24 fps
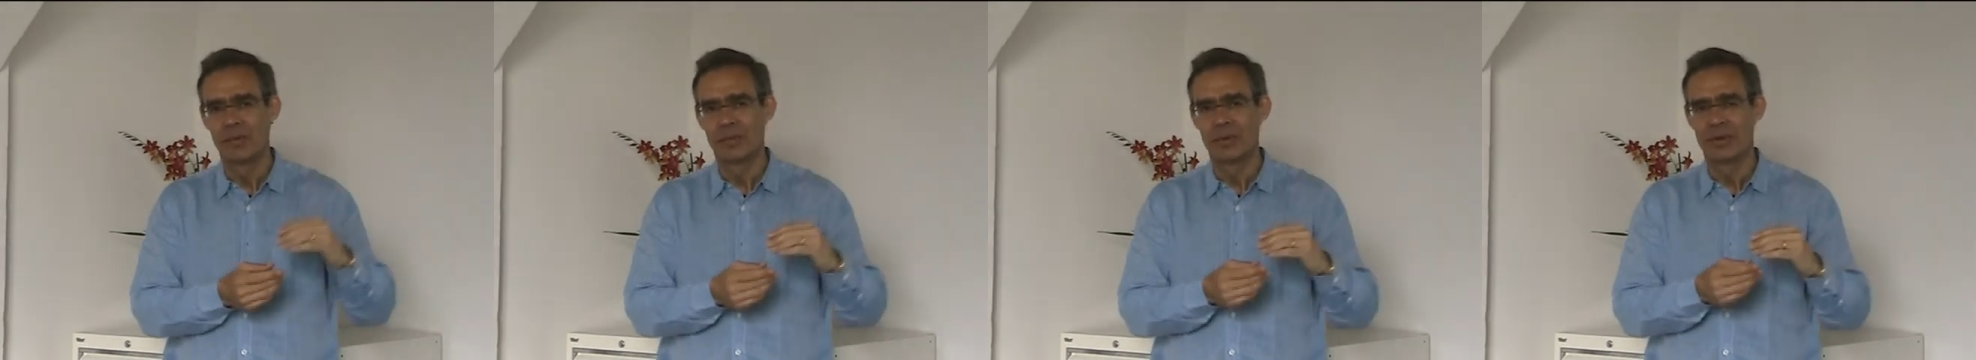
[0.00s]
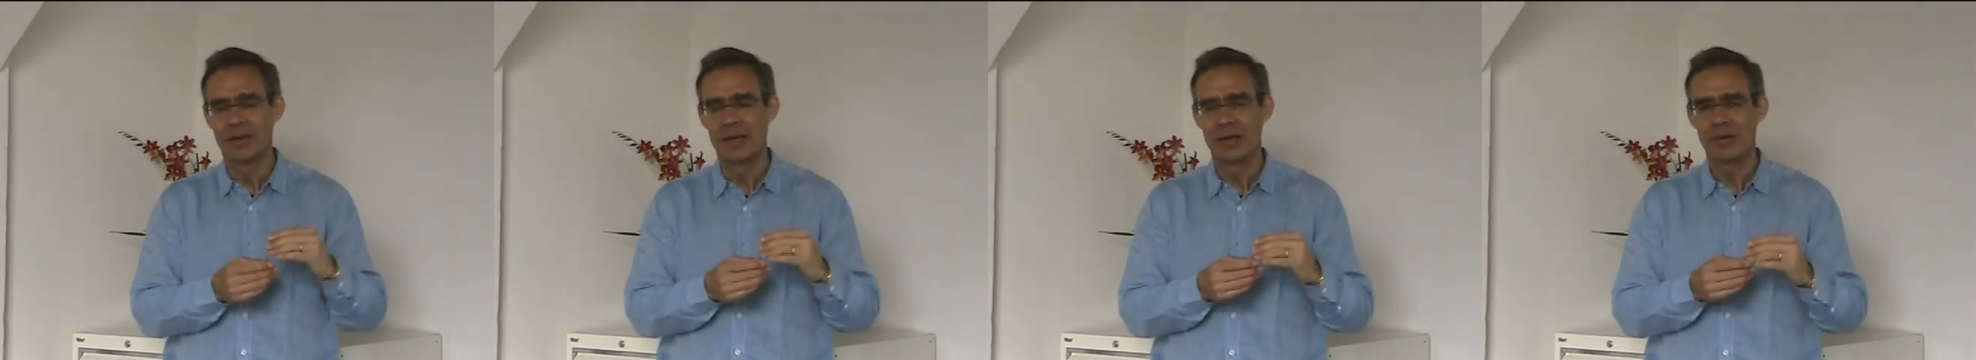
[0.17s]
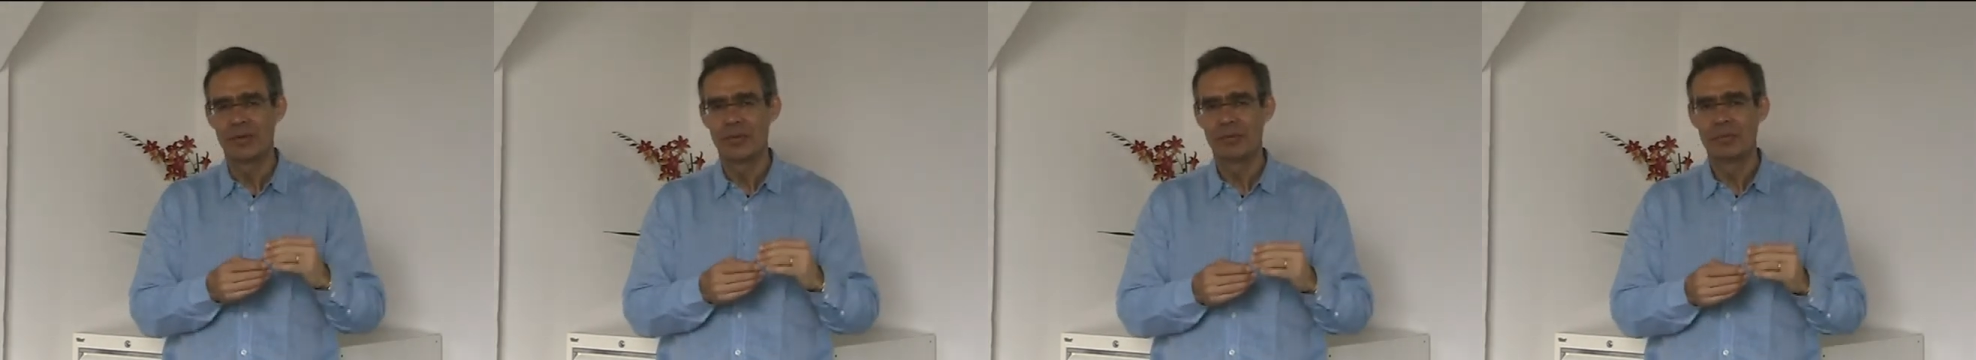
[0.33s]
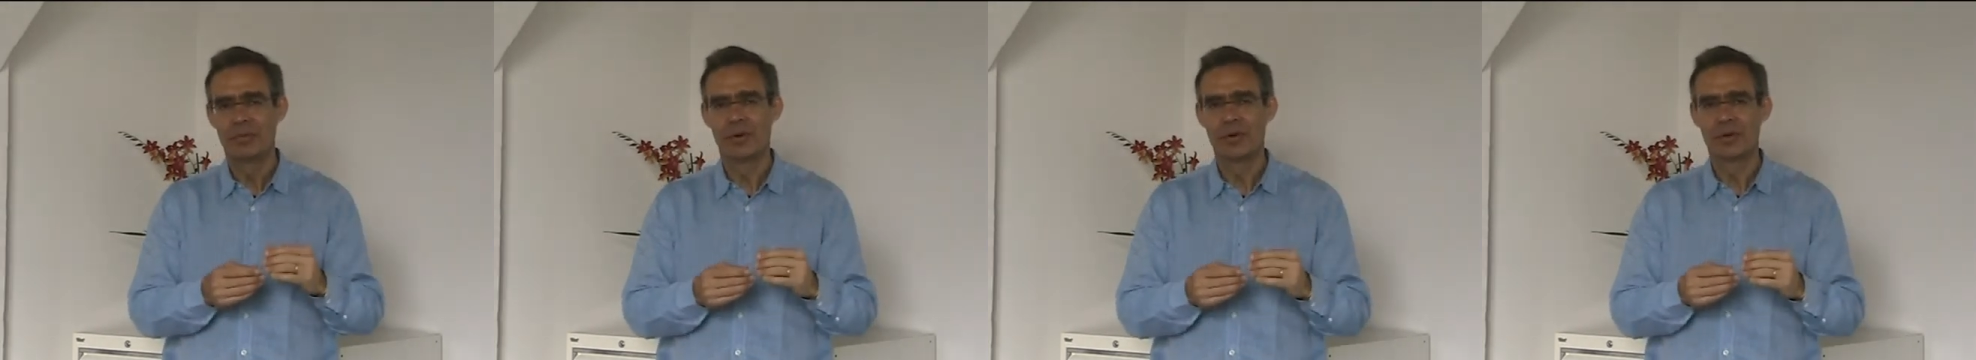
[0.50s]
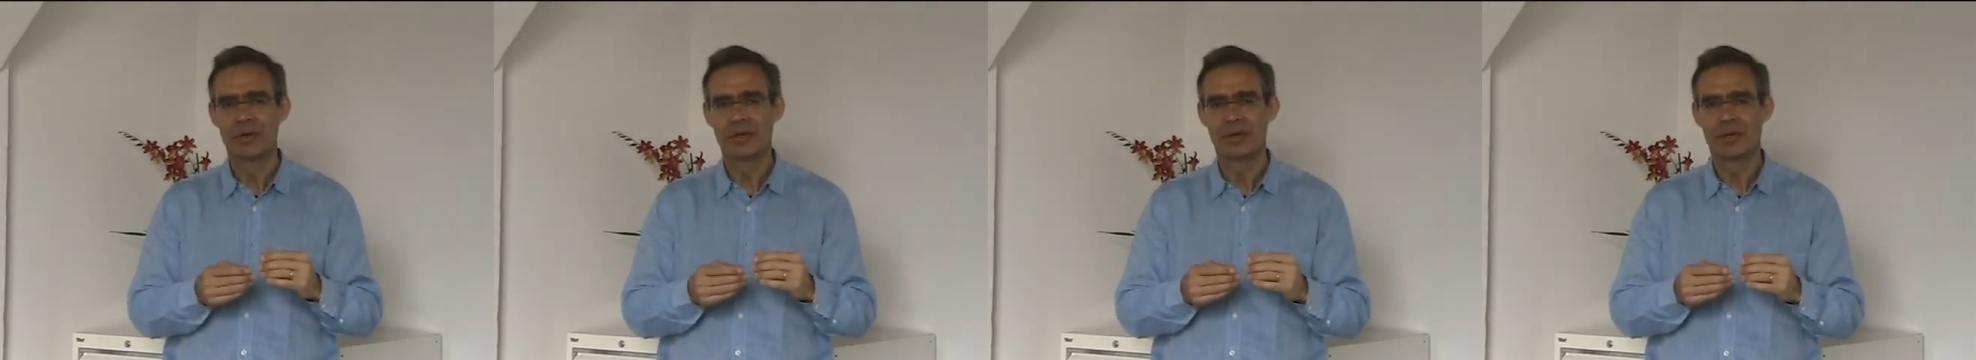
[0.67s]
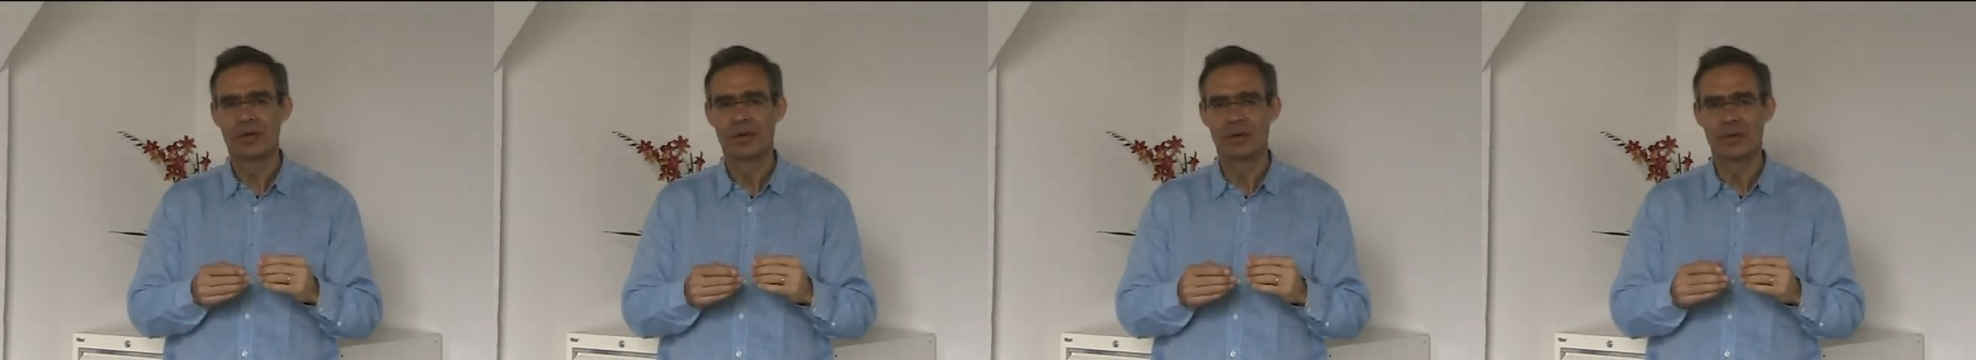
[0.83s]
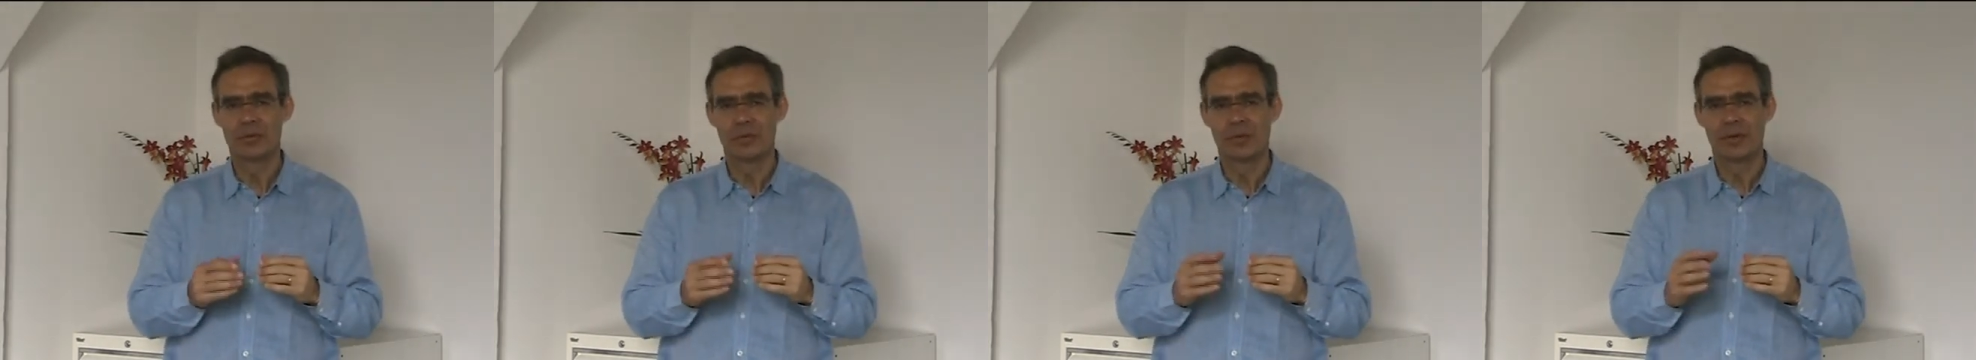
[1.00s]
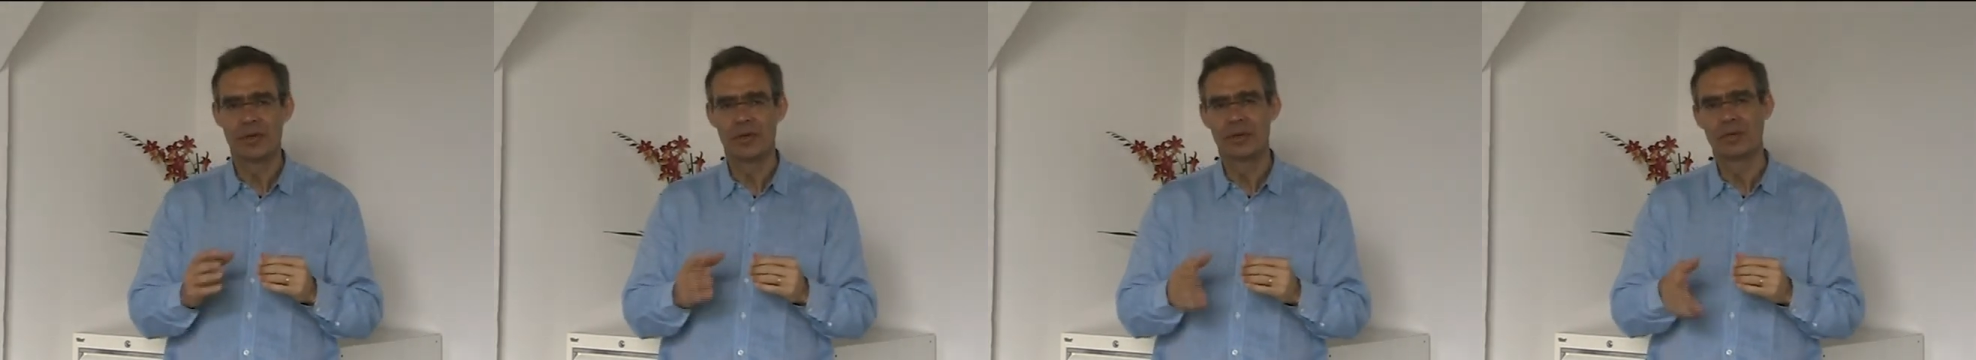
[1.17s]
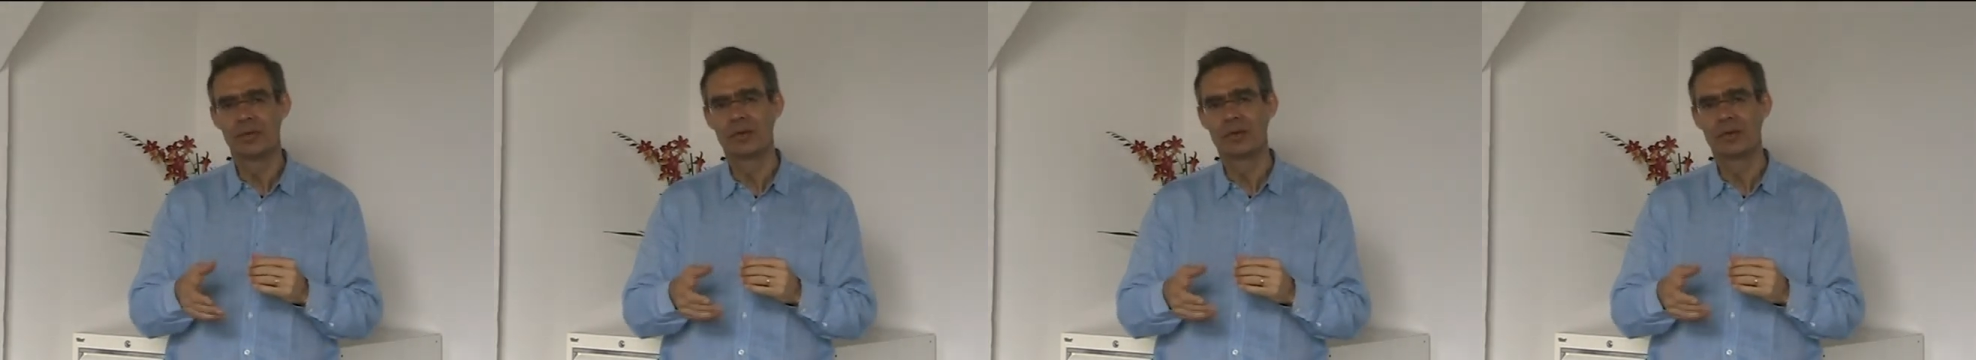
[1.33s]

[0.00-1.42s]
But now important, when